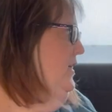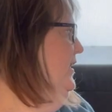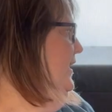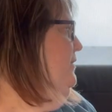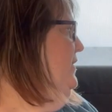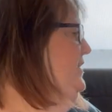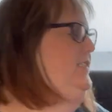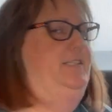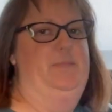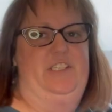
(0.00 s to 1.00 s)
Anyway, this
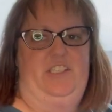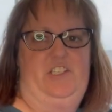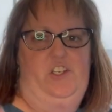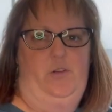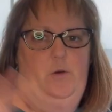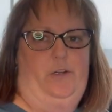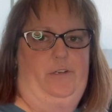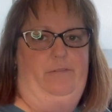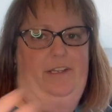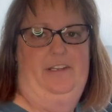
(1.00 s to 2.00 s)
is my stitching
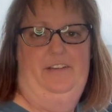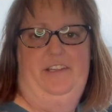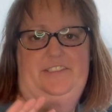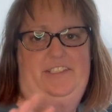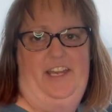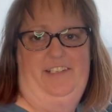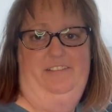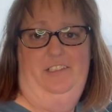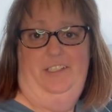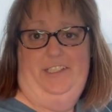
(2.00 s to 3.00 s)
corner and it's not
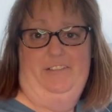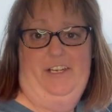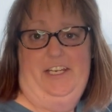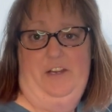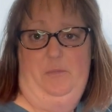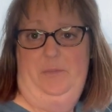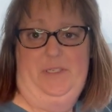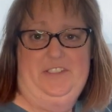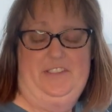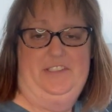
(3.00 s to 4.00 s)
clean right now
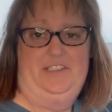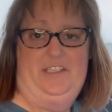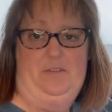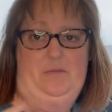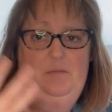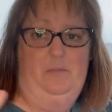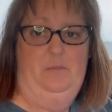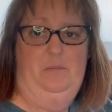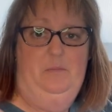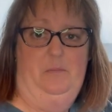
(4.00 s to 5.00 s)
because it's in
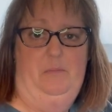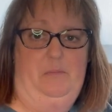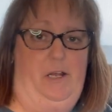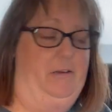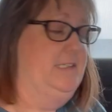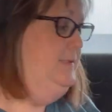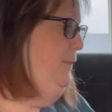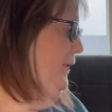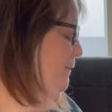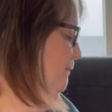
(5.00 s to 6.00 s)
progress, but